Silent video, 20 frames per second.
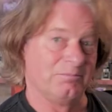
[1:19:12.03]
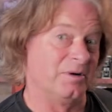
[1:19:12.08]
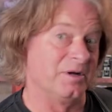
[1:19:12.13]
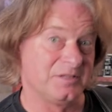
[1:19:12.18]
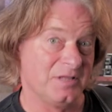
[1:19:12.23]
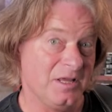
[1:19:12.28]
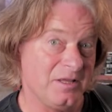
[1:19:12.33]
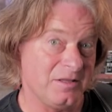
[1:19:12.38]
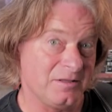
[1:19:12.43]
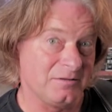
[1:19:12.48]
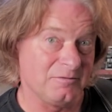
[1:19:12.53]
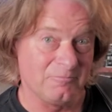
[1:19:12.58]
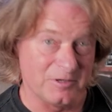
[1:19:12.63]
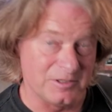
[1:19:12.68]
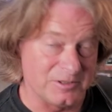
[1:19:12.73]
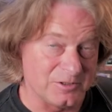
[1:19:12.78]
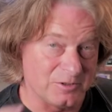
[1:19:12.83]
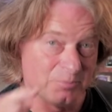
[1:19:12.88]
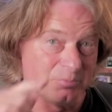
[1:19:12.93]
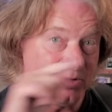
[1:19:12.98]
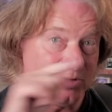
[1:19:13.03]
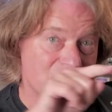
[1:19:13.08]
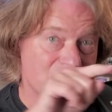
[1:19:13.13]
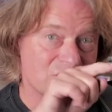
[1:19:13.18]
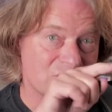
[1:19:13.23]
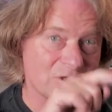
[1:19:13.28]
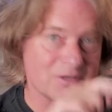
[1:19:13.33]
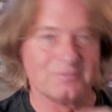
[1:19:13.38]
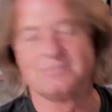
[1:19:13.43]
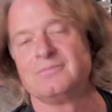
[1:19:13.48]
but then when you bridge
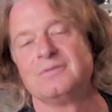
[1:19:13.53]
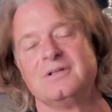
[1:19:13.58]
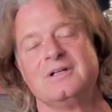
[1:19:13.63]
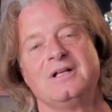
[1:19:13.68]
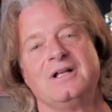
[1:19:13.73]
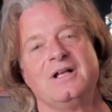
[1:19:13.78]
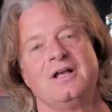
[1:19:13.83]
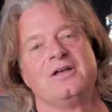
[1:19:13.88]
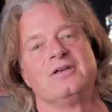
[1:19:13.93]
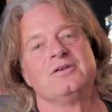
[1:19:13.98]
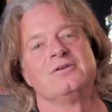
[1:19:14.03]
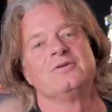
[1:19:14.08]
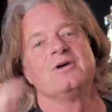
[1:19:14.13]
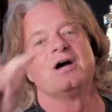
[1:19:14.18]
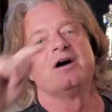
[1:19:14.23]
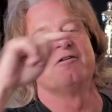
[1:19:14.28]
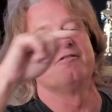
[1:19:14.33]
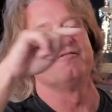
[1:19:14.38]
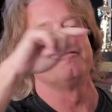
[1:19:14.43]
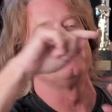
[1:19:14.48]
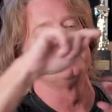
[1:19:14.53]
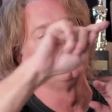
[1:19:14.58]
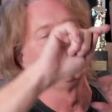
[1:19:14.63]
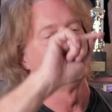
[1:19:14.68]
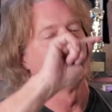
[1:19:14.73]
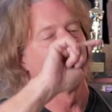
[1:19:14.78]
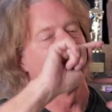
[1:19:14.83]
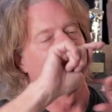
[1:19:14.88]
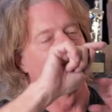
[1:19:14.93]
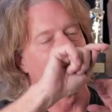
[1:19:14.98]
them, you have
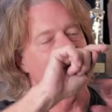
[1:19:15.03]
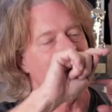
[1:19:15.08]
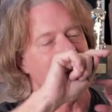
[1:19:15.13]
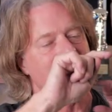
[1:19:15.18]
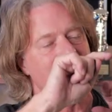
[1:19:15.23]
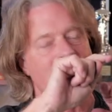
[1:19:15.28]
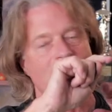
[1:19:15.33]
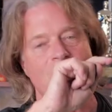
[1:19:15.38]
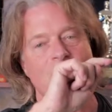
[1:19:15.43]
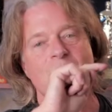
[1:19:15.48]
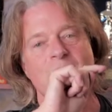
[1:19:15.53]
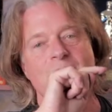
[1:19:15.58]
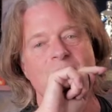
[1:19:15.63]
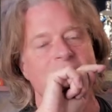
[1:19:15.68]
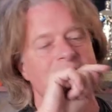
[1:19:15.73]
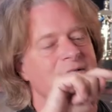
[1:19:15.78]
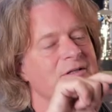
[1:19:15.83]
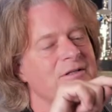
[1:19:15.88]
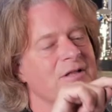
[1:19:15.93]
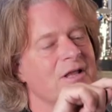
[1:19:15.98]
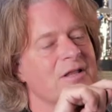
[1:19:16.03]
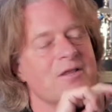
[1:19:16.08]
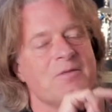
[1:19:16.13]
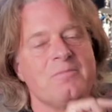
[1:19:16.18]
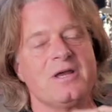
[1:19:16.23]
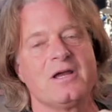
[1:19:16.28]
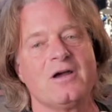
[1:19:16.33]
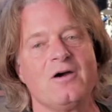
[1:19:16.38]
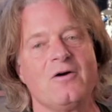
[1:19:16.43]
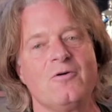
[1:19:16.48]
1 mega ohm and another
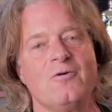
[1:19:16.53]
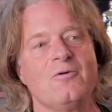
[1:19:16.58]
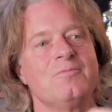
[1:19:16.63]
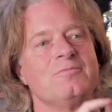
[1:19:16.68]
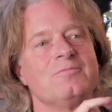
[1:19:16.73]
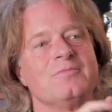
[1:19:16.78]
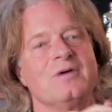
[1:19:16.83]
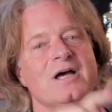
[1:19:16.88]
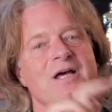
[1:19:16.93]
mega ohm,